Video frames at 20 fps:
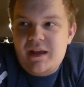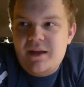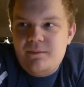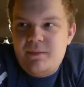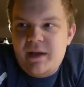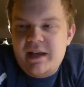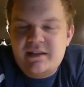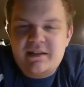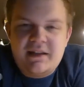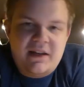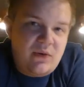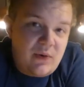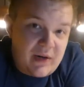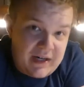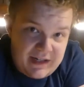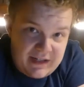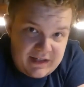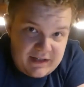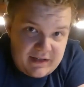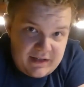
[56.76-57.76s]
Basically
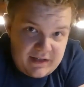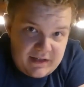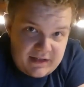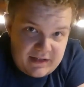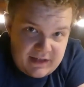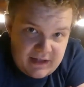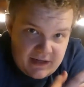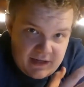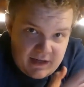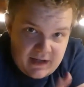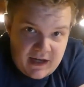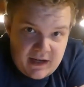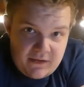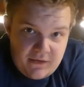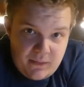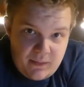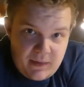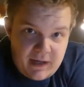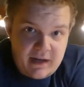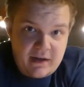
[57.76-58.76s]
what it is that
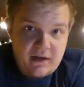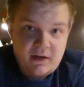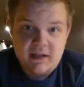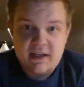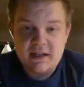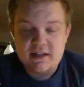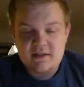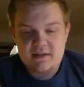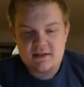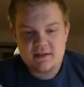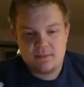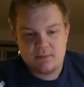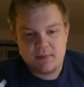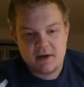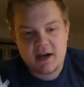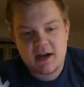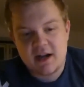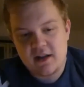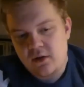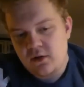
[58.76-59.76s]
either player gets a
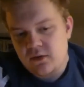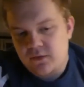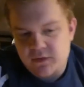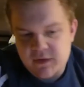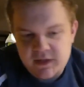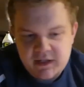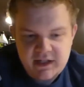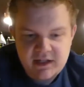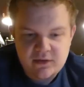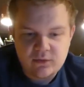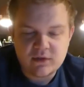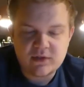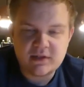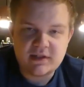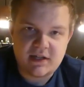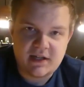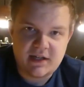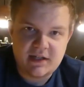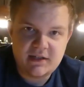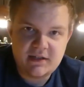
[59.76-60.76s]
pile of an equal
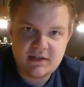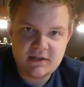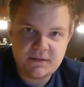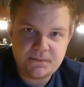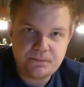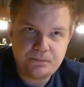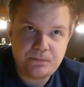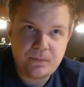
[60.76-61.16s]
size,